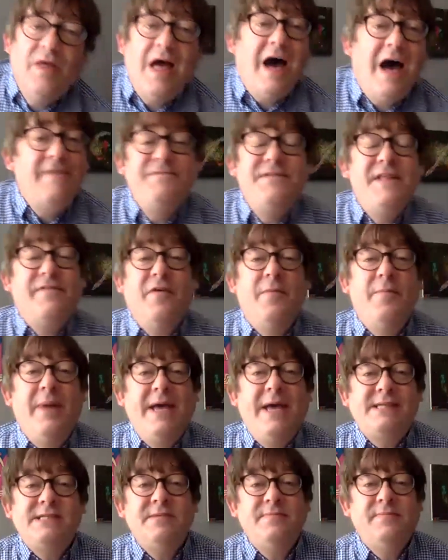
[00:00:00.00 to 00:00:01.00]
I've never
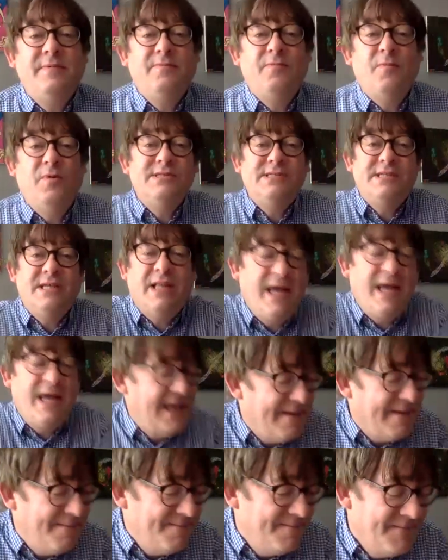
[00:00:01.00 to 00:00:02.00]
met him. What's he
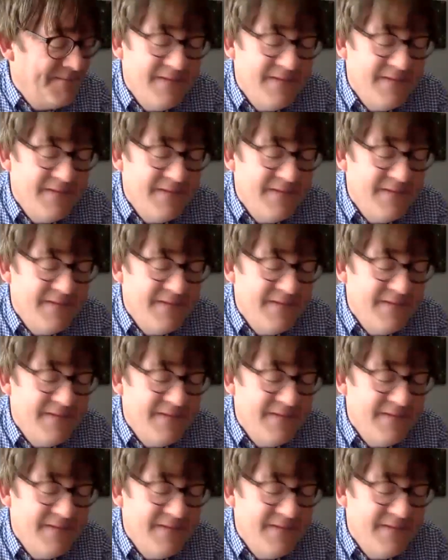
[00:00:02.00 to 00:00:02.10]
like?